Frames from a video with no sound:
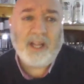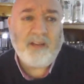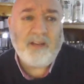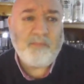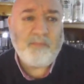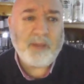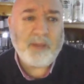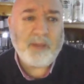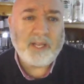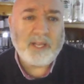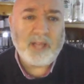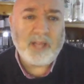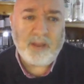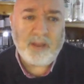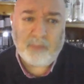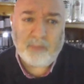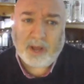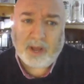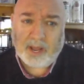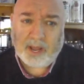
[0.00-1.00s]
I love my
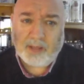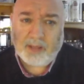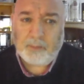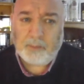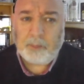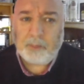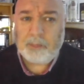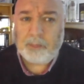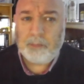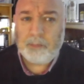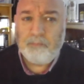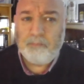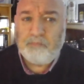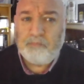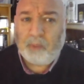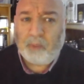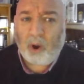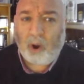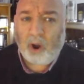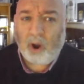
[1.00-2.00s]
Glen Moray.
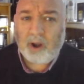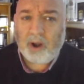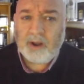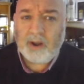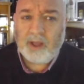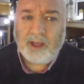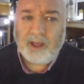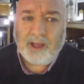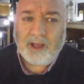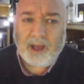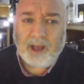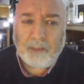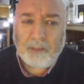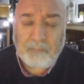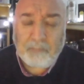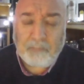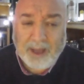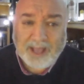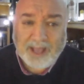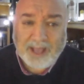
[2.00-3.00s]
Born a
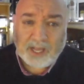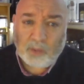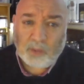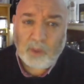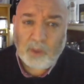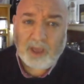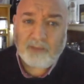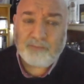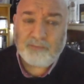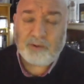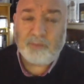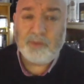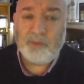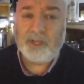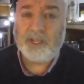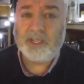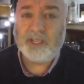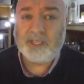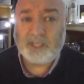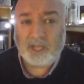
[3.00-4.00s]
mile away from
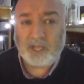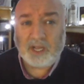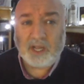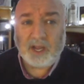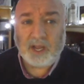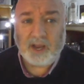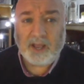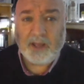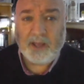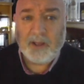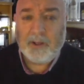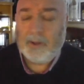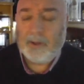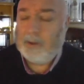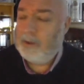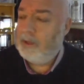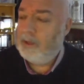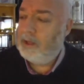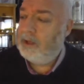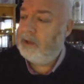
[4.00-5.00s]
the distillery.
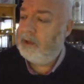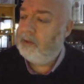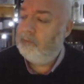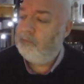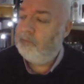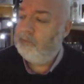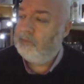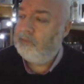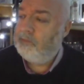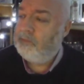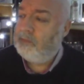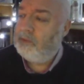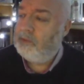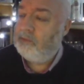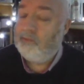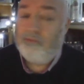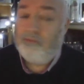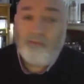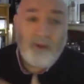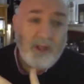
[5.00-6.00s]

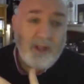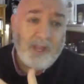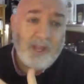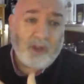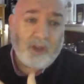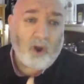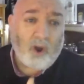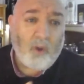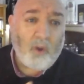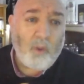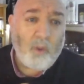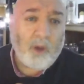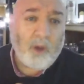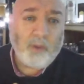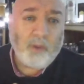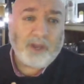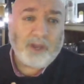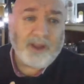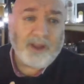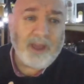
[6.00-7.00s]
Really got on
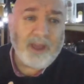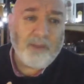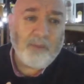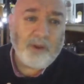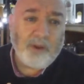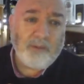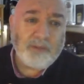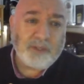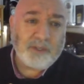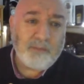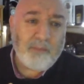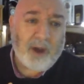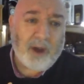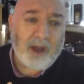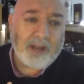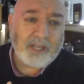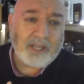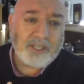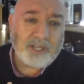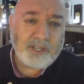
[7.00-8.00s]
well with Graham when he was a
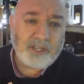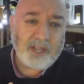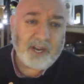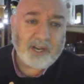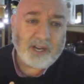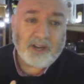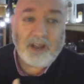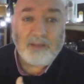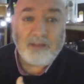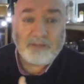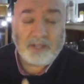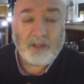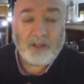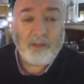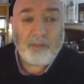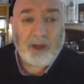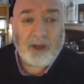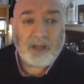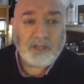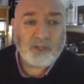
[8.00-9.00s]
manager there. Graham's
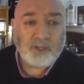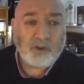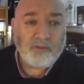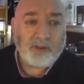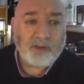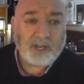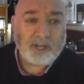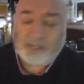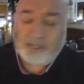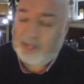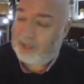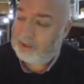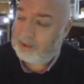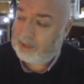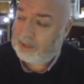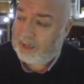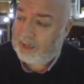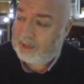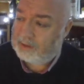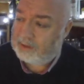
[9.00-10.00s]
now the manager over at
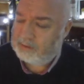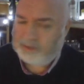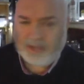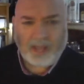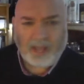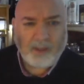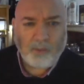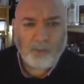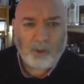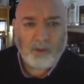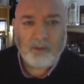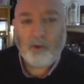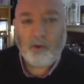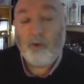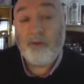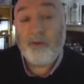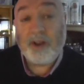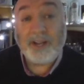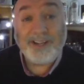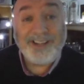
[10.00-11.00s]

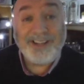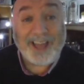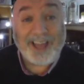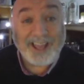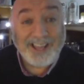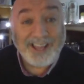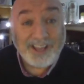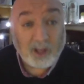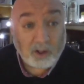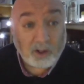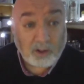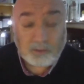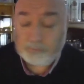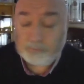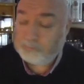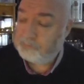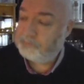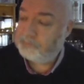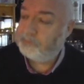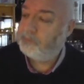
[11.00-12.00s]
Dingle.
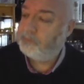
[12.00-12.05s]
